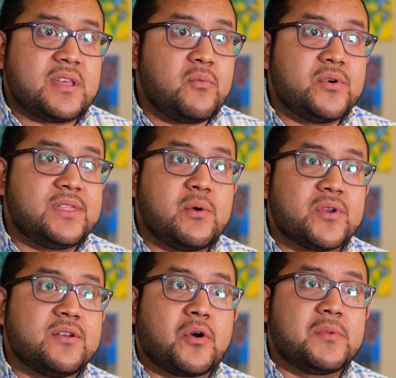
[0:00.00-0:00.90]
that w they
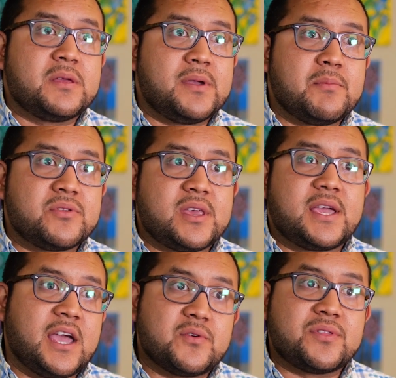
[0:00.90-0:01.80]
wouldn't normally be able to
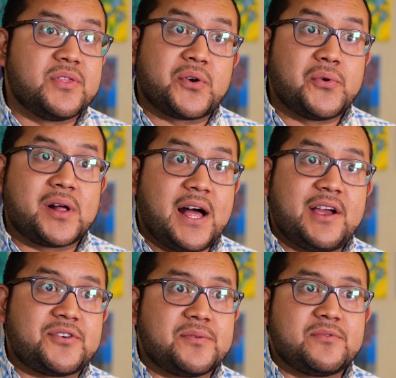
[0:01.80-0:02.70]
engage with in their own
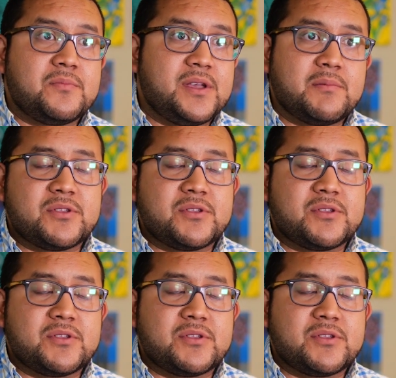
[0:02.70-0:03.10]
classroom. So being